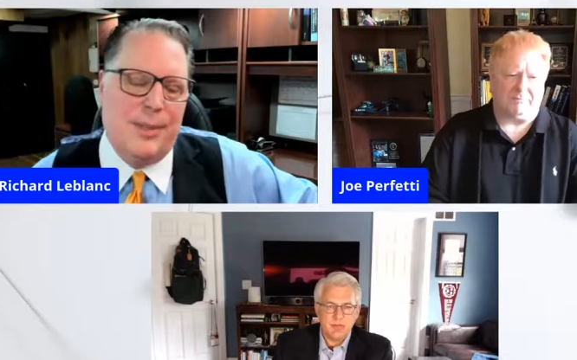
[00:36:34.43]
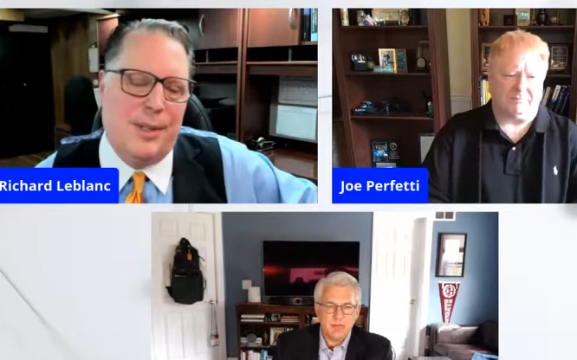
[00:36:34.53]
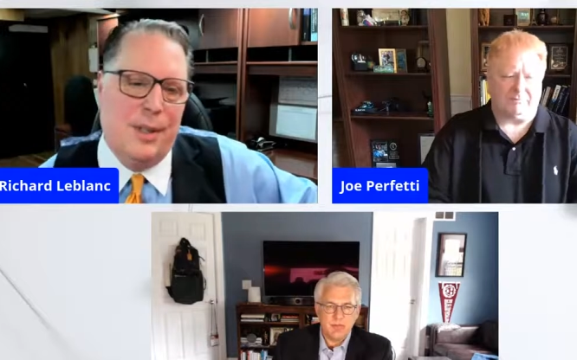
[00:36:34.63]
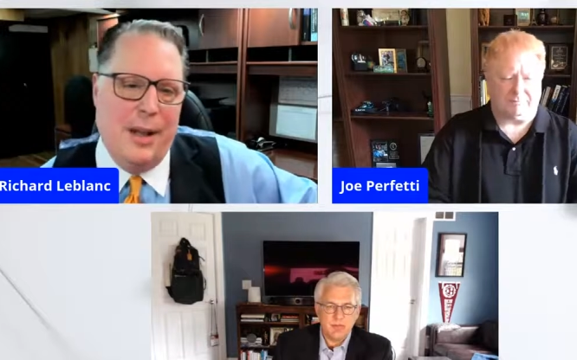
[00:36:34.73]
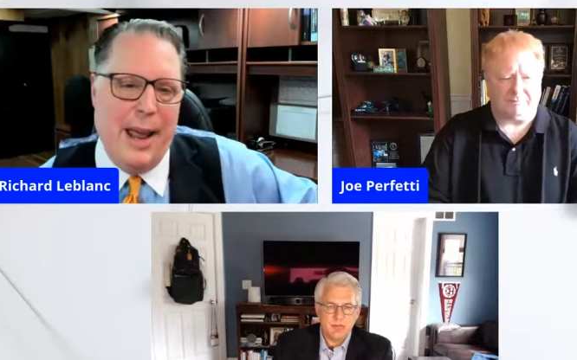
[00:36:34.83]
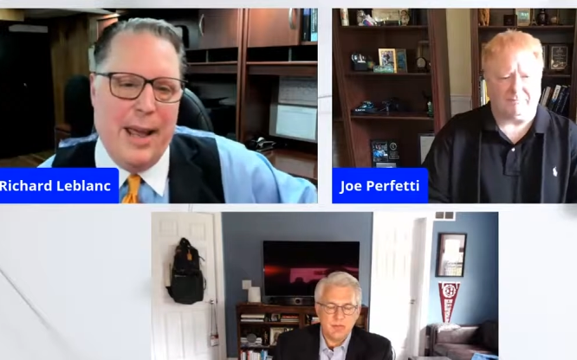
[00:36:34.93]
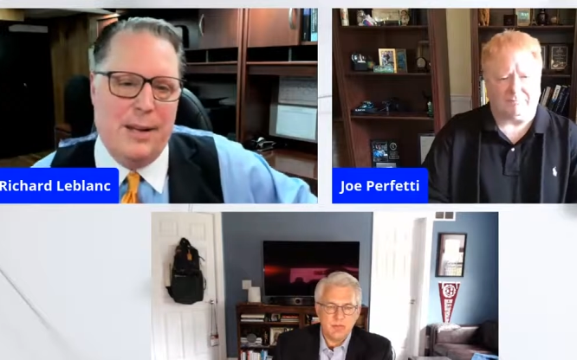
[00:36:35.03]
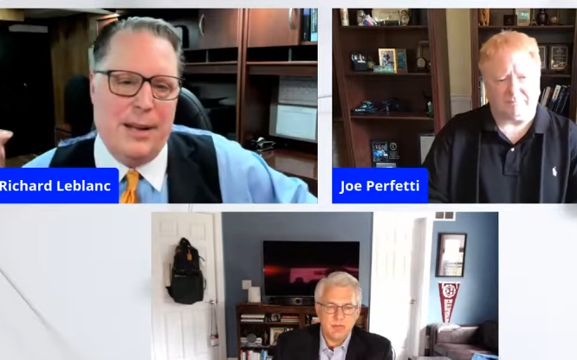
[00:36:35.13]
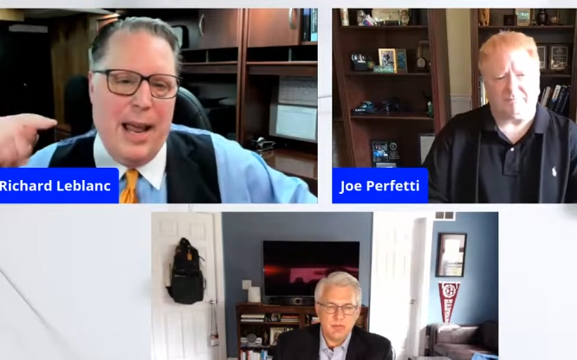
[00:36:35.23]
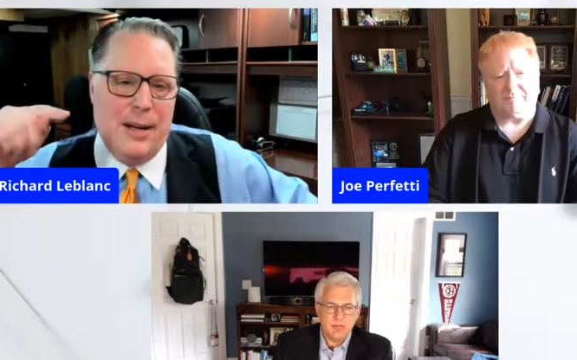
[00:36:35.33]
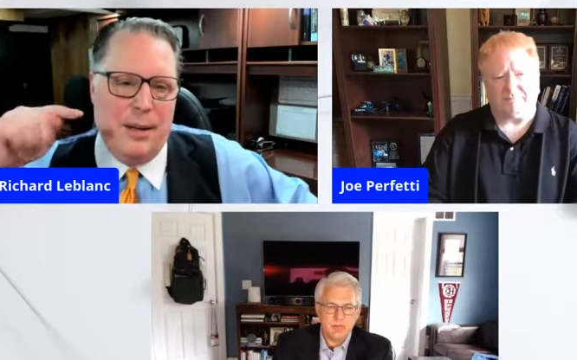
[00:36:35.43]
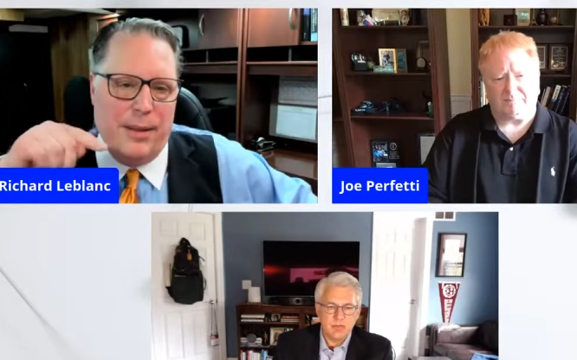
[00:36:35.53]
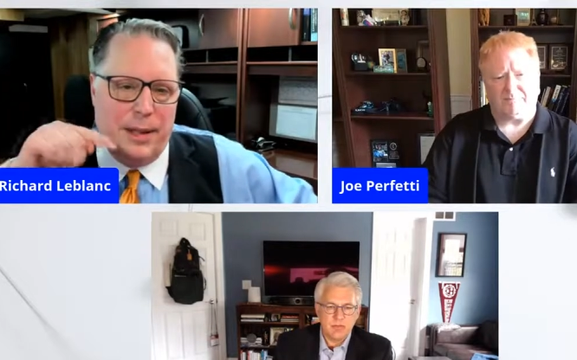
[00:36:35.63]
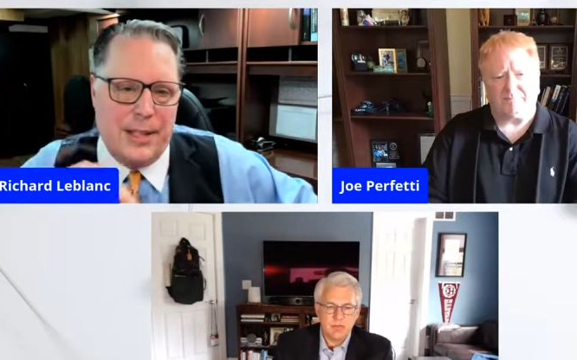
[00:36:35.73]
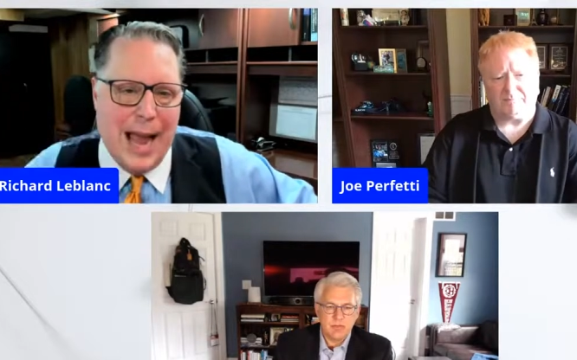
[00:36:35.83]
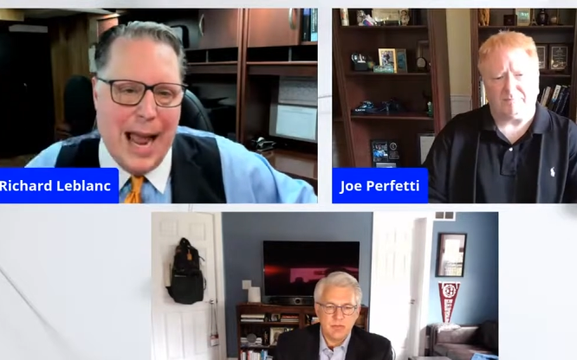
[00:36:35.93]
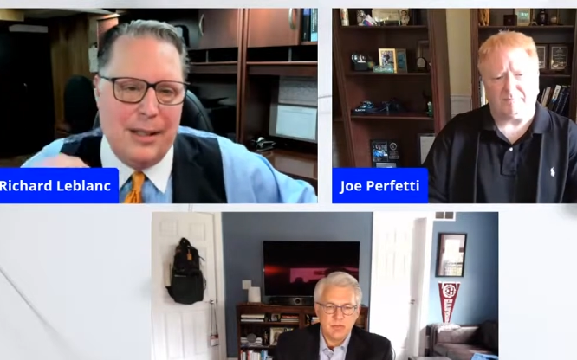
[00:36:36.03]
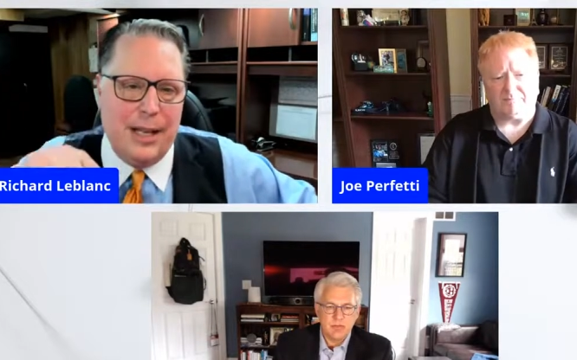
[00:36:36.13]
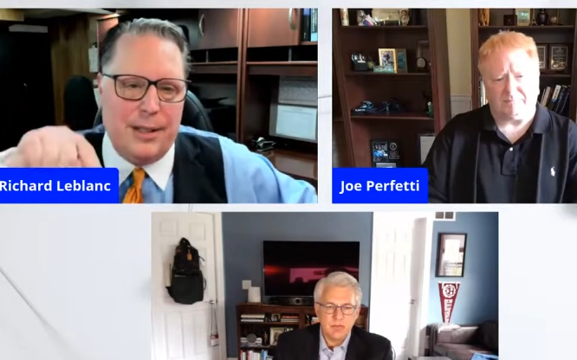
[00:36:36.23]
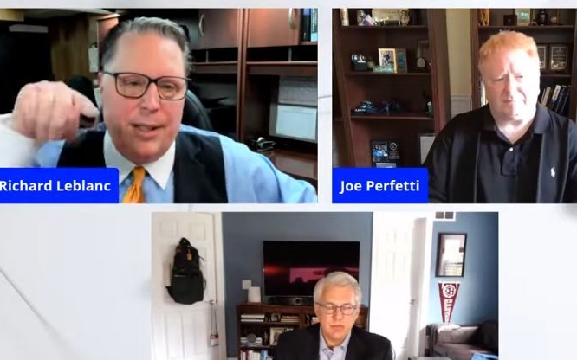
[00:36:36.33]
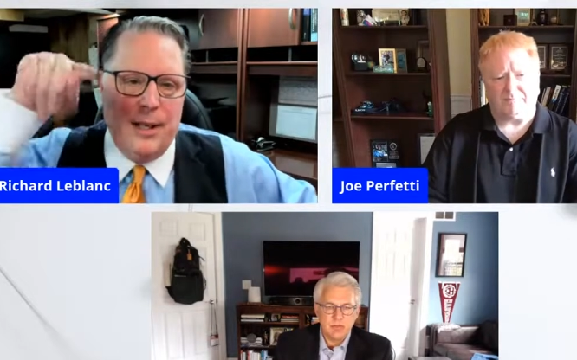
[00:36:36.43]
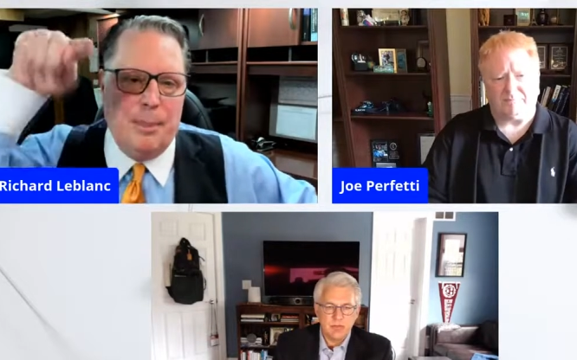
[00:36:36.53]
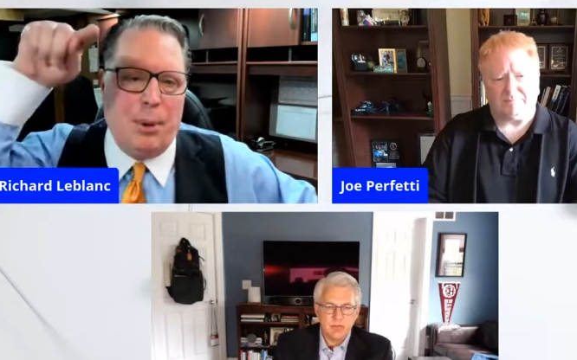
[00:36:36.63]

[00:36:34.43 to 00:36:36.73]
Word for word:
Speaker 1: teams and and the talent